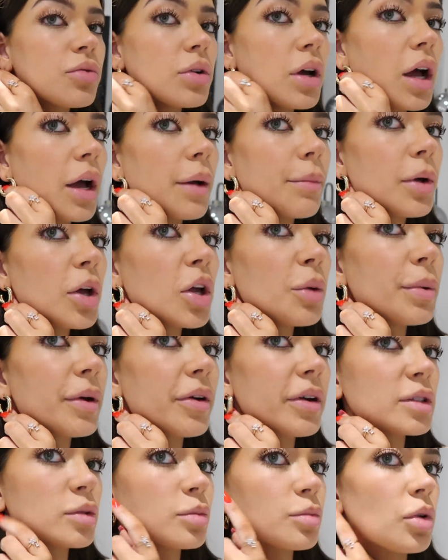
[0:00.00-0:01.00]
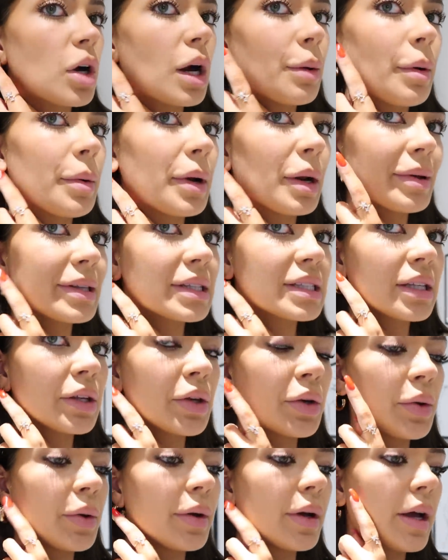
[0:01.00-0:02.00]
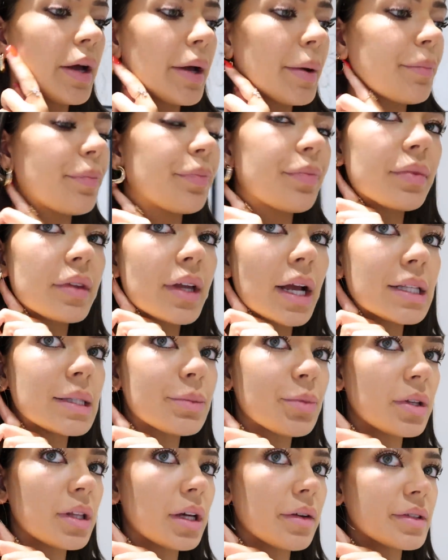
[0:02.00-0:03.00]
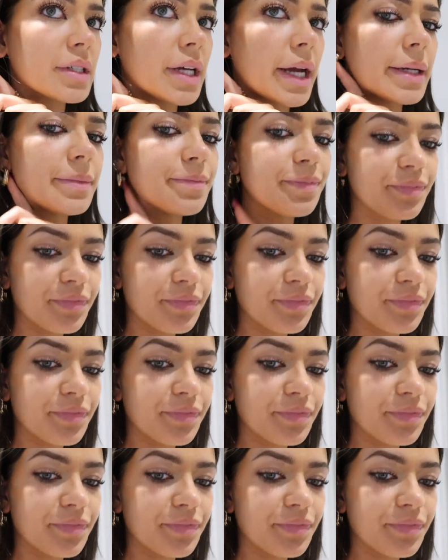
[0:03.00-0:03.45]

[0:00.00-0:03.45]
hoop earrings from Primark when I went to Canterbury the other day,